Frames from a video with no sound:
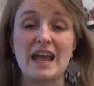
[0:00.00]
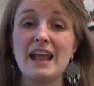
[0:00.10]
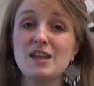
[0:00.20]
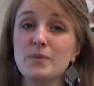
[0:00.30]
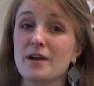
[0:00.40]

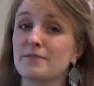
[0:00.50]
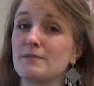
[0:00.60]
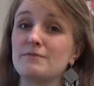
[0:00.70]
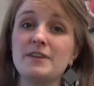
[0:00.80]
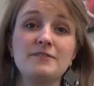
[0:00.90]
anywhere
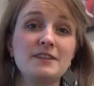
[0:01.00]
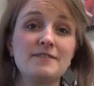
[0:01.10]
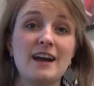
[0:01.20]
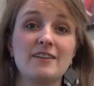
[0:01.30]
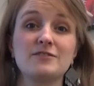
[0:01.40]
from
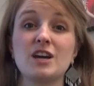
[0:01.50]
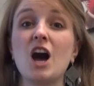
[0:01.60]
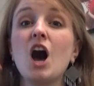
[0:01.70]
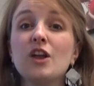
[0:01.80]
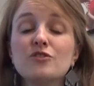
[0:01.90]
55 to
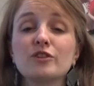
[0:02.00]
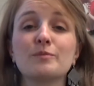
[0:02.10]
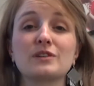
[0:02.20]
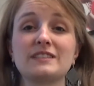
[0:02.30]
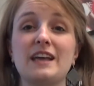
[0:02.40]

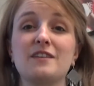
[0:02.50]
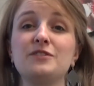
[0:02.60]
100%